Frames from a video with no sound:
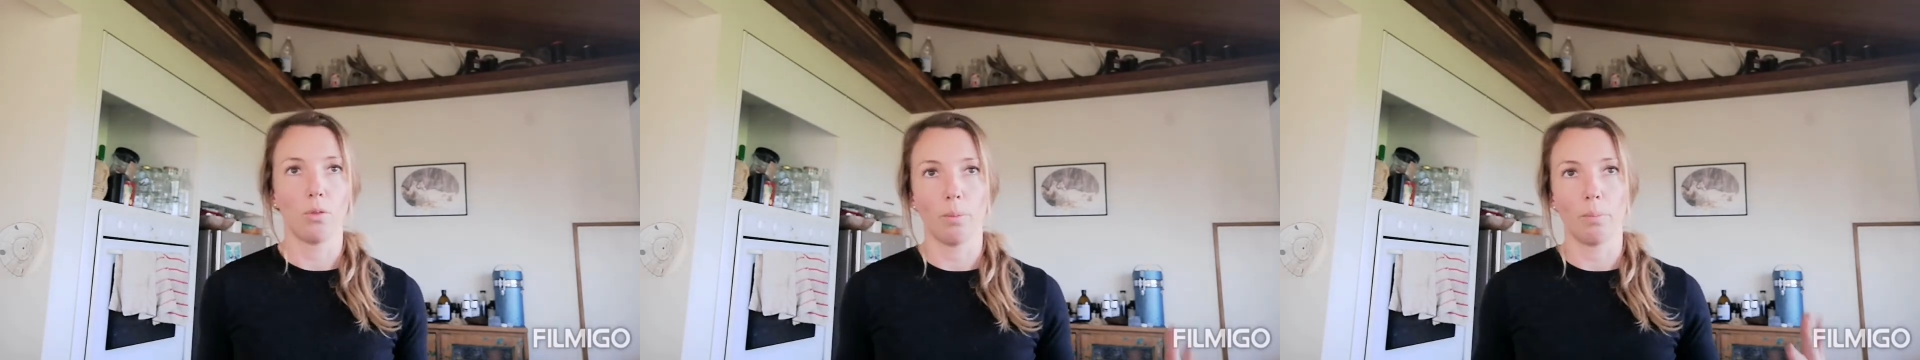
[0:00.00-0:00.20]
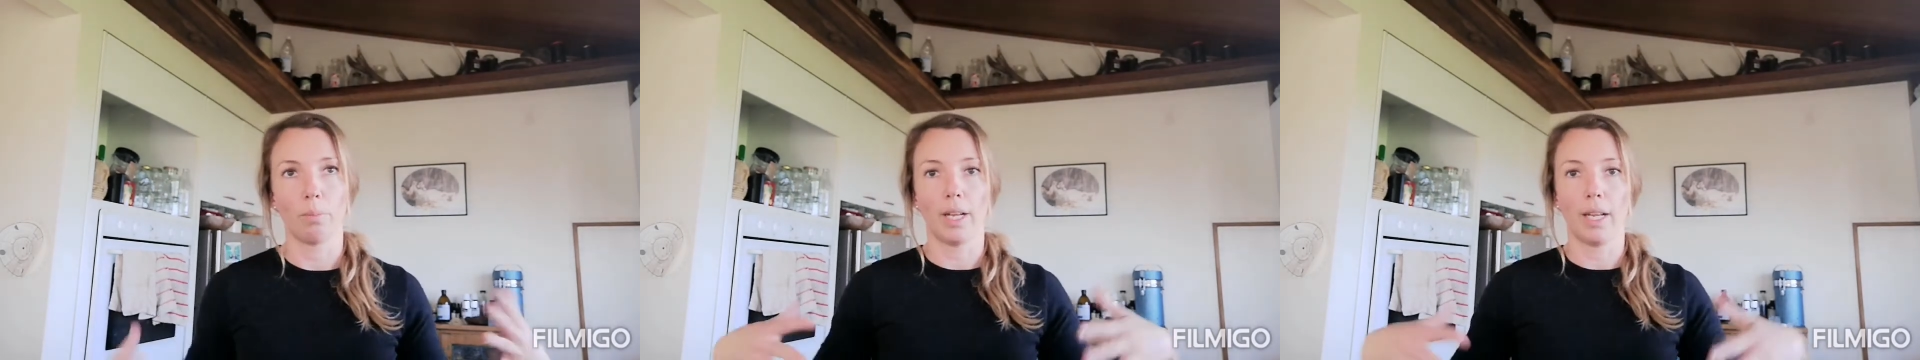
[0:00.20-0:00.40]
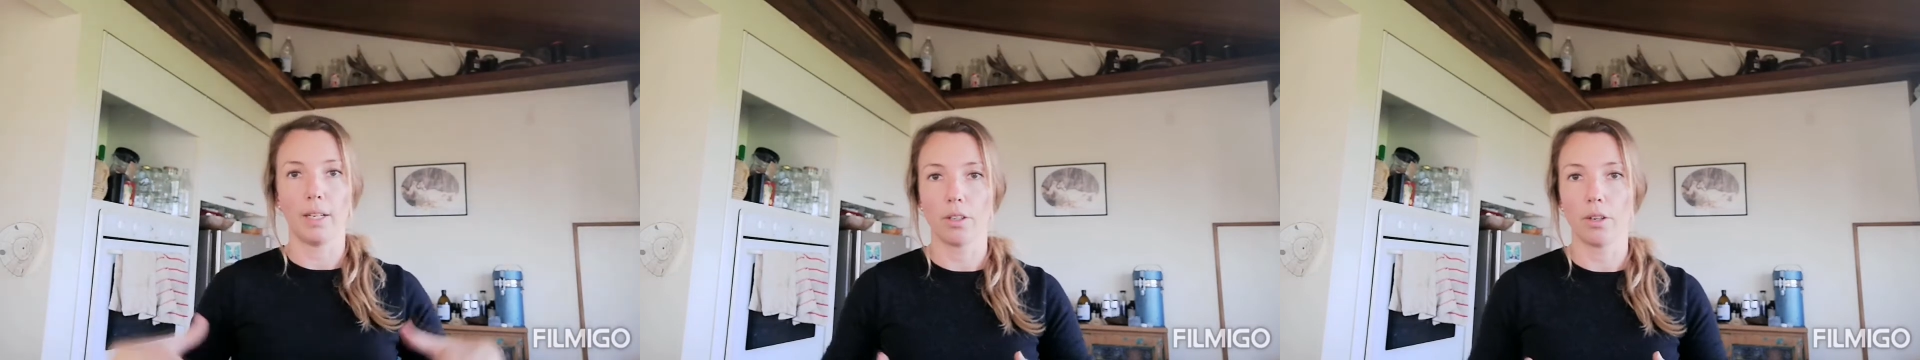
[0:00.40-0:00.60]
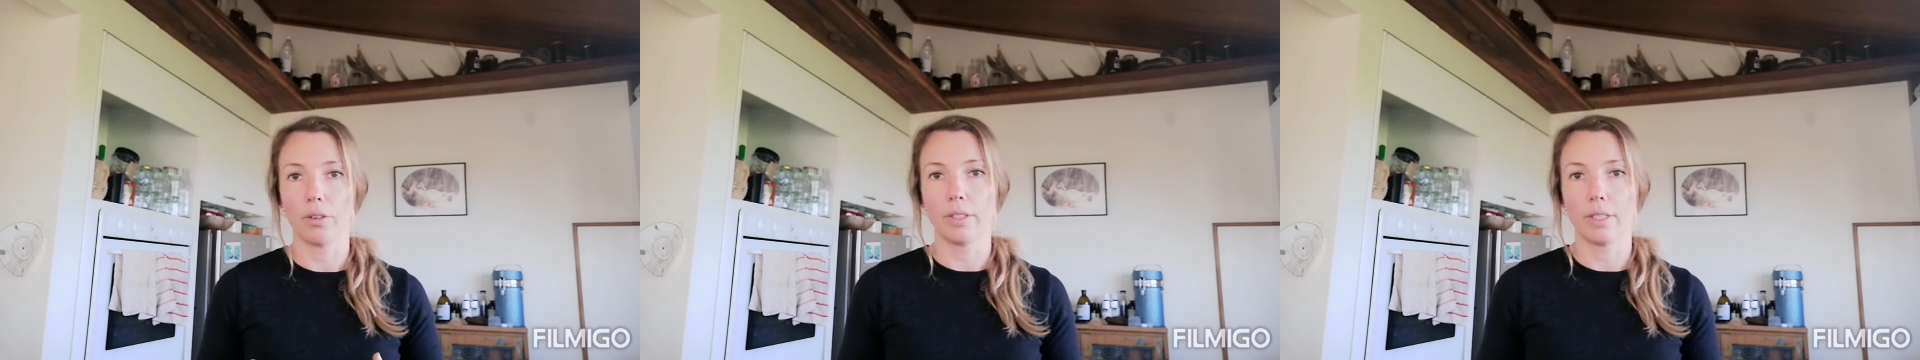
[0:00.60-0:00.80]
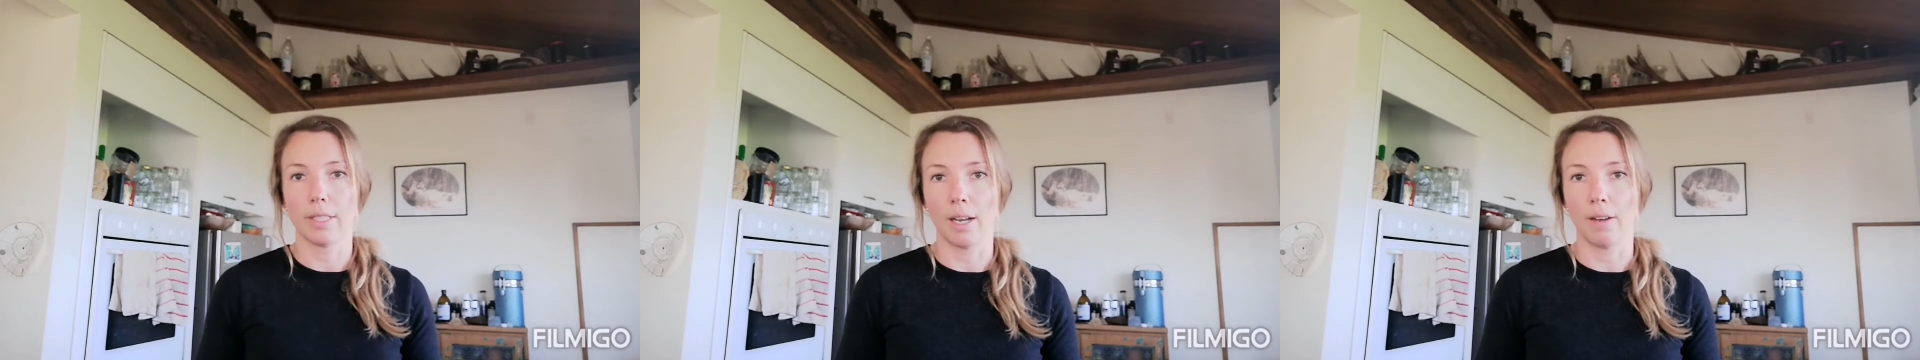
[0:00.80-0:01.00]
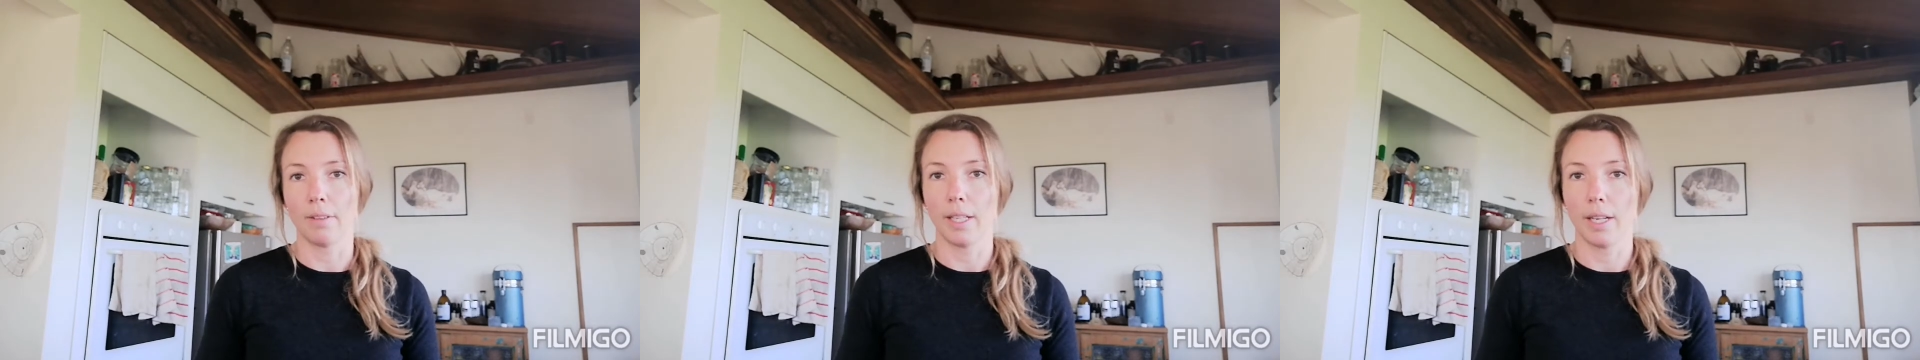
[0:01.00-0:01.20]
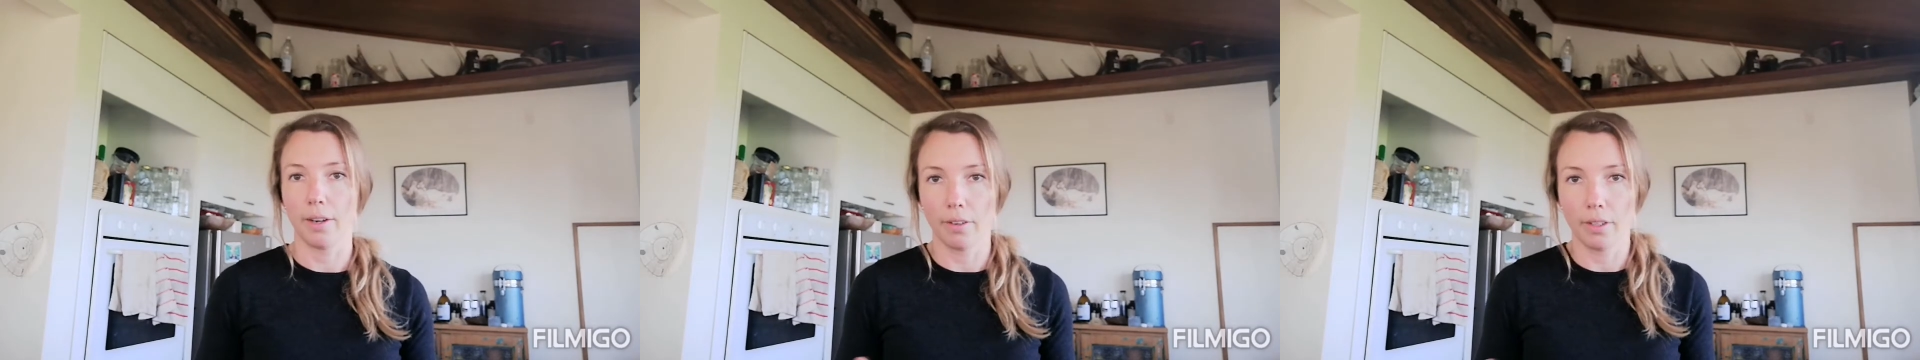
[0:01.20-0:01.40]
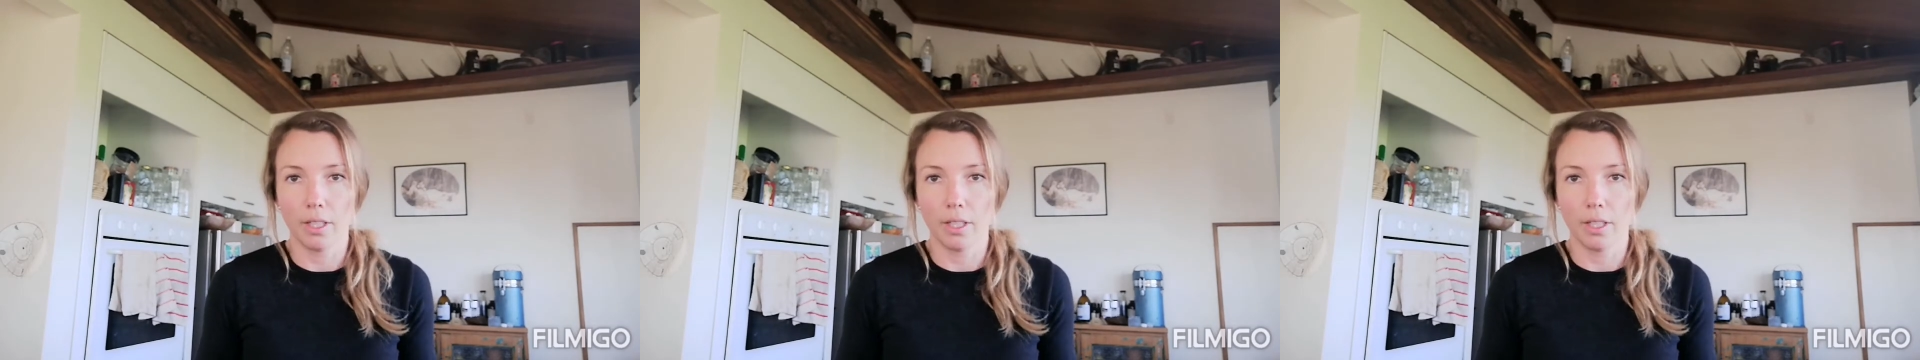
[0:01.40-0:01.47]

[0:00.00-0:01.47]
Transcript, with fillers: your blood goes down there